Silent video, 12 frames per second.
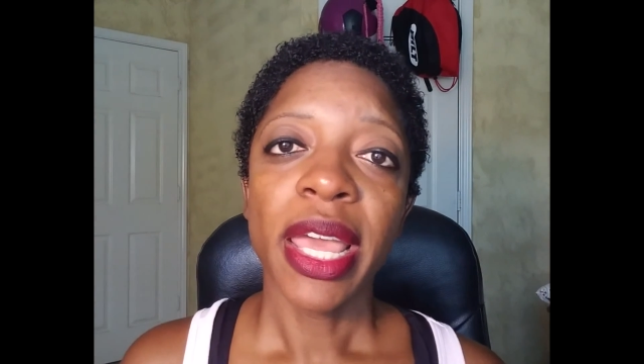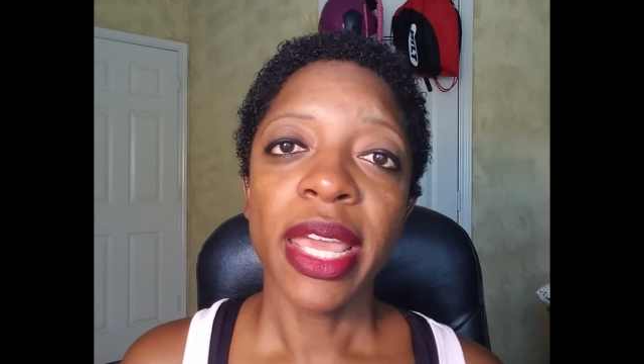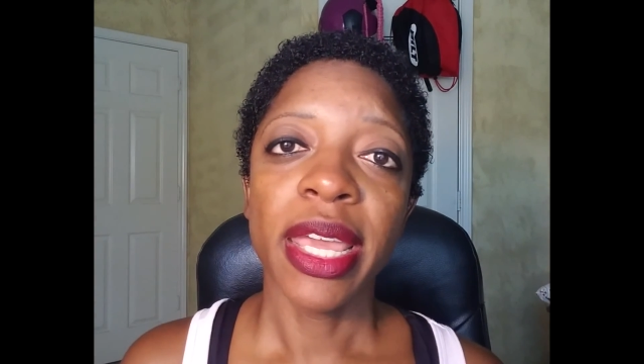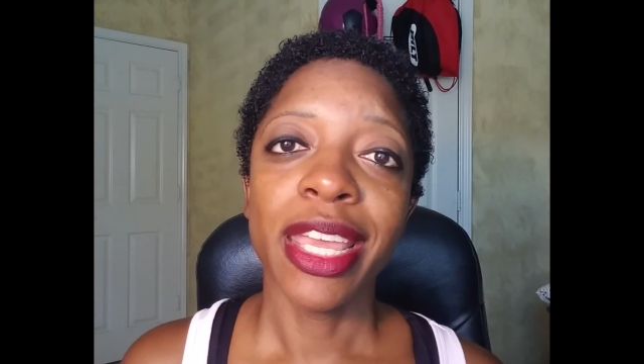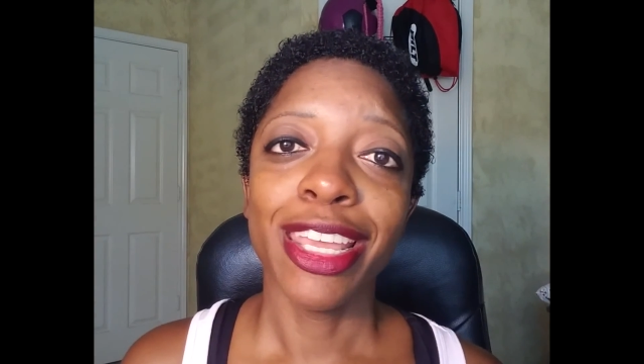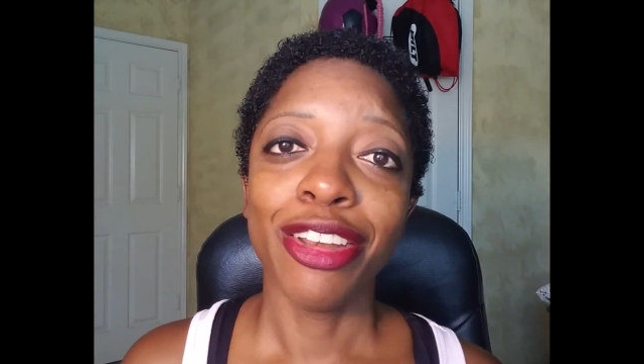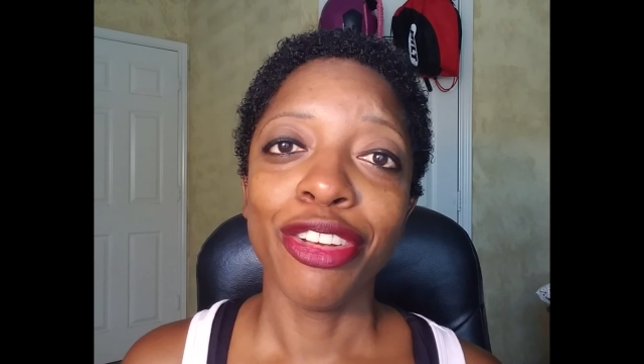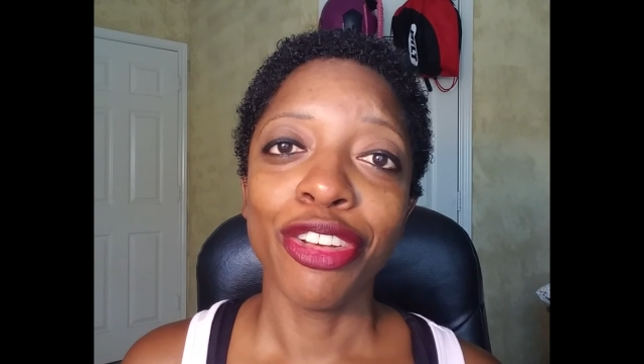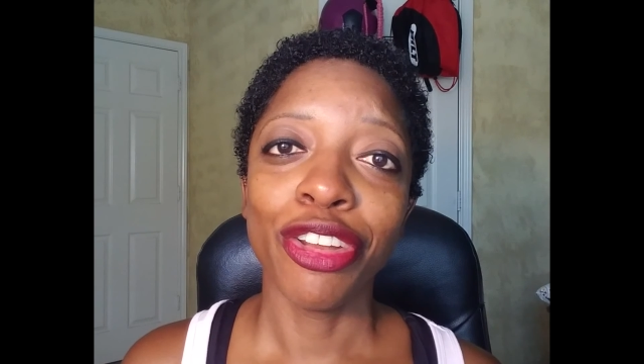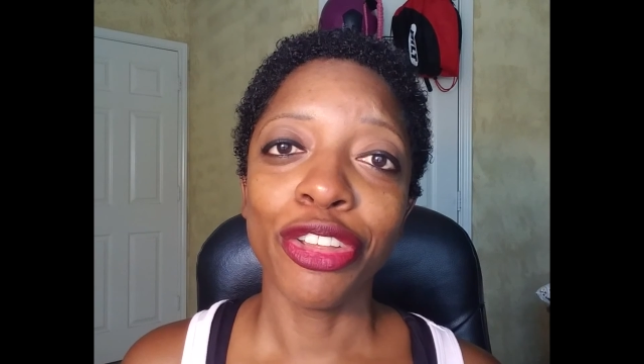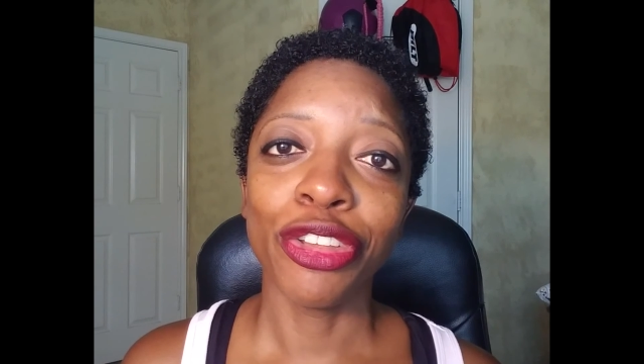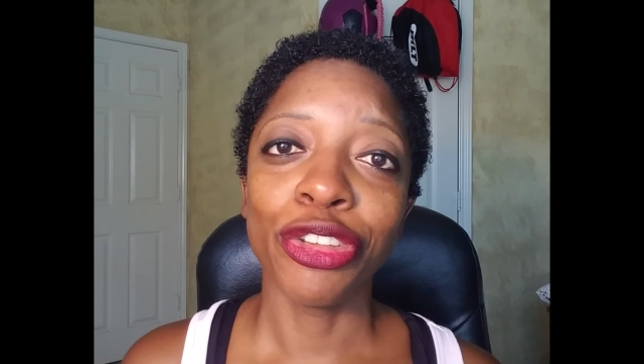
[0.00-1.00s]
and
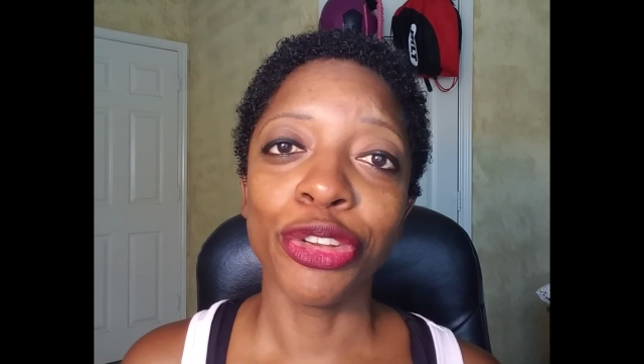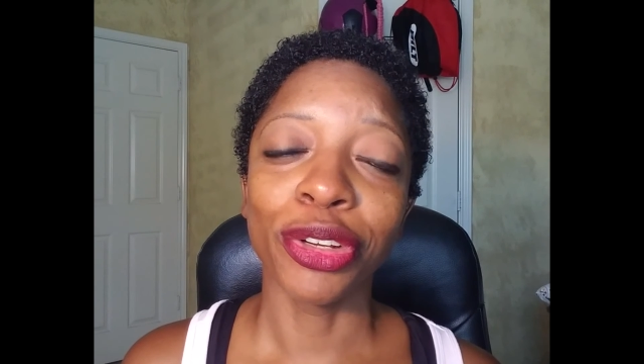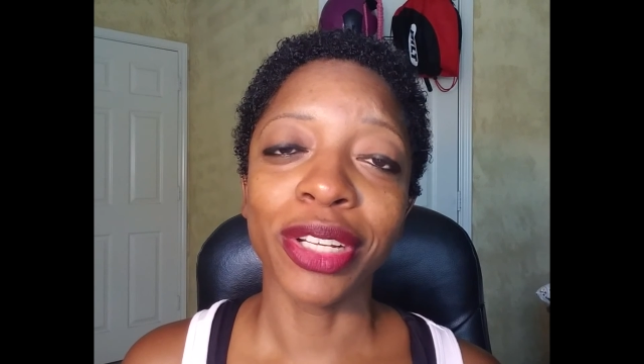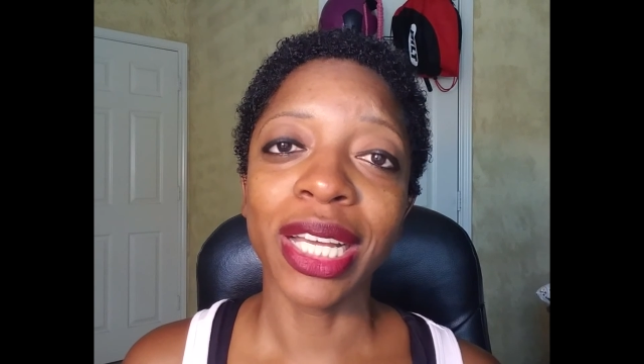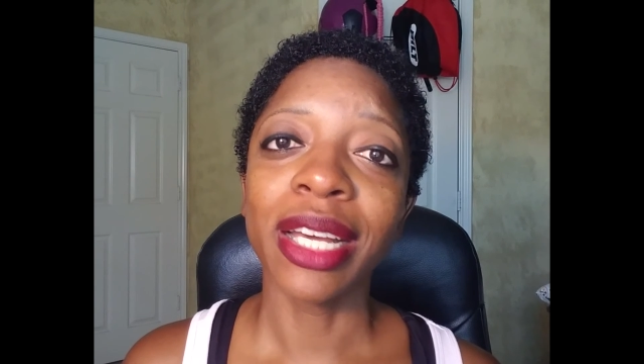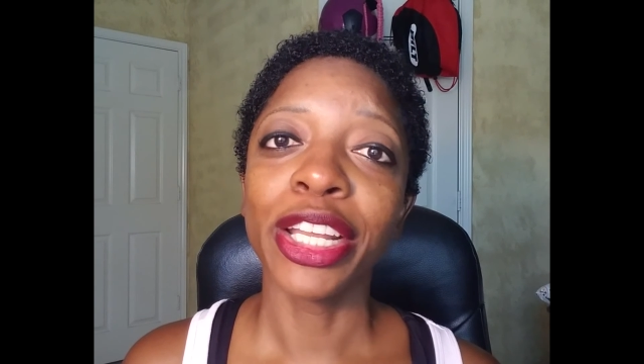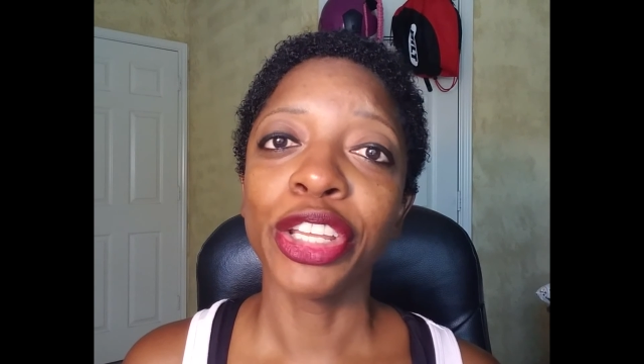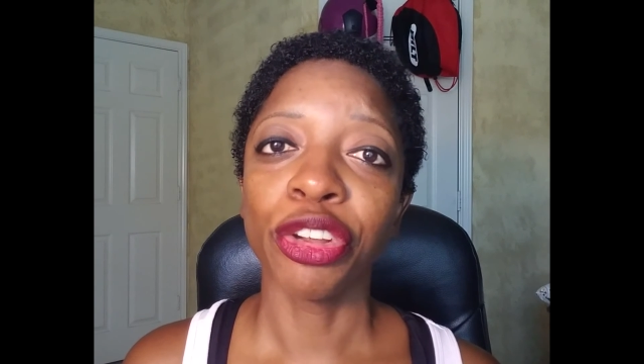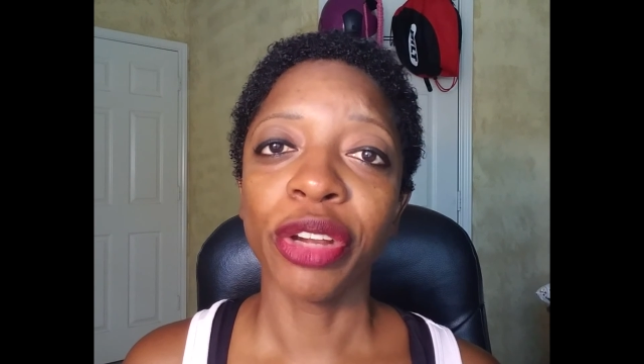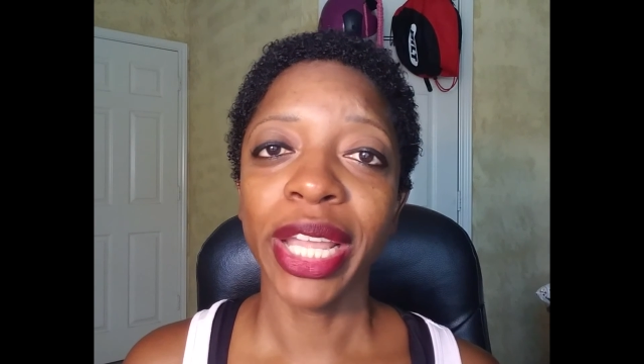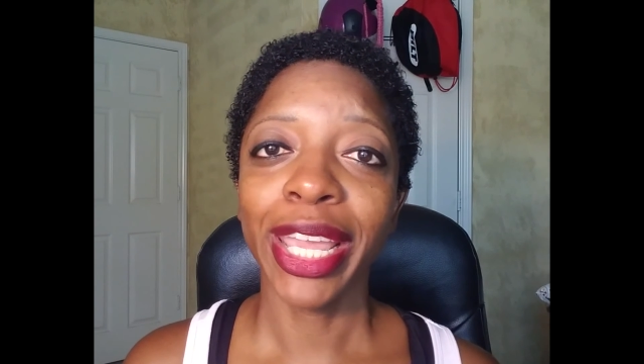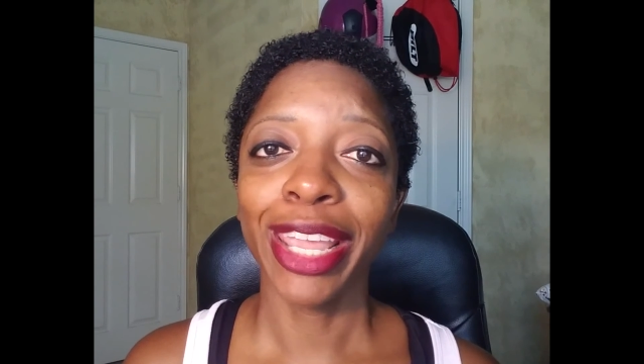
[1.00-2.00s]
you're cutting
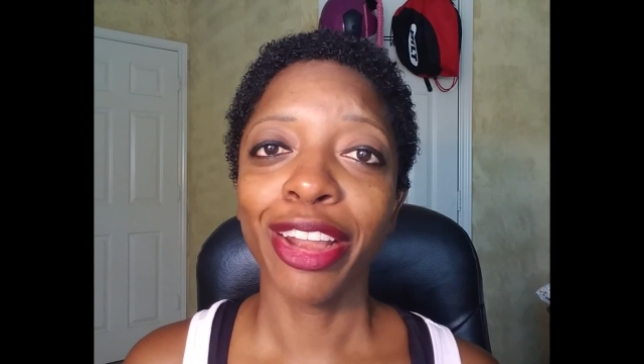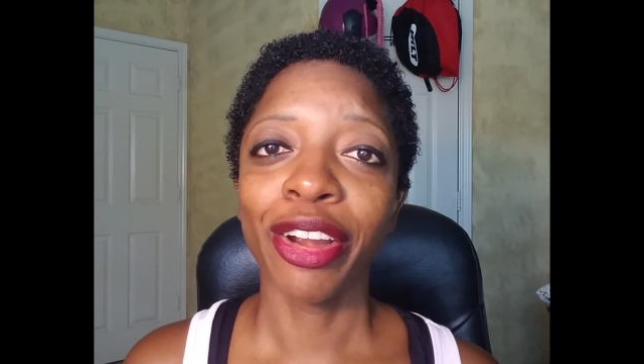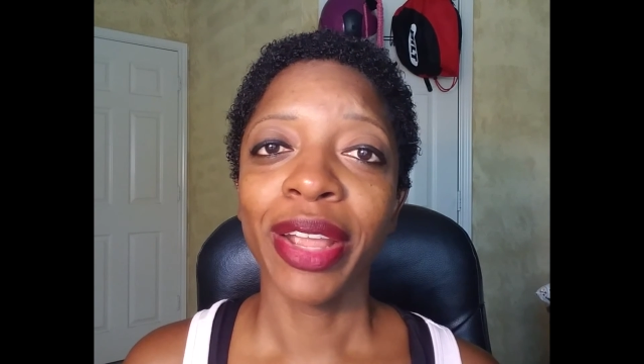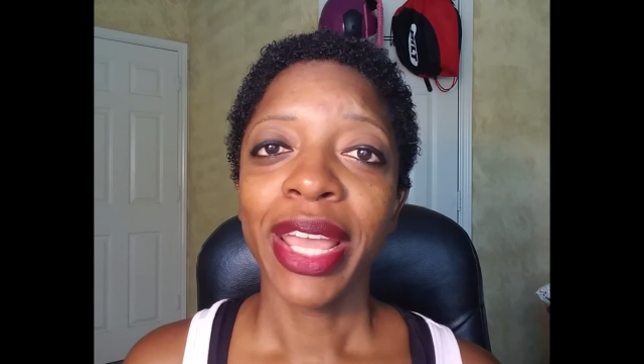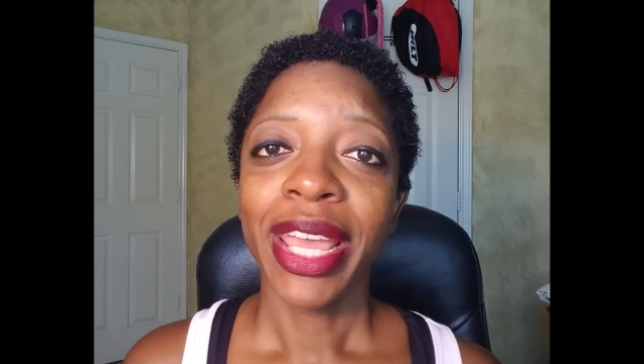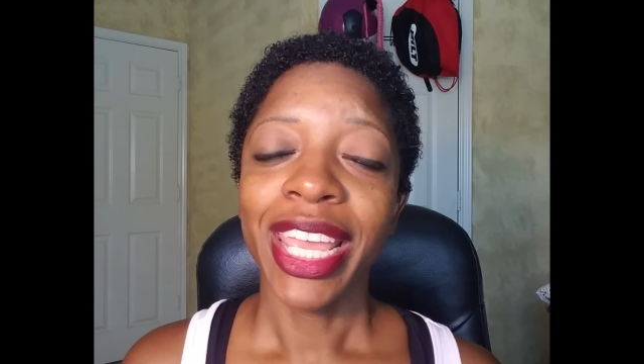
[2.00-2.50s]
your hair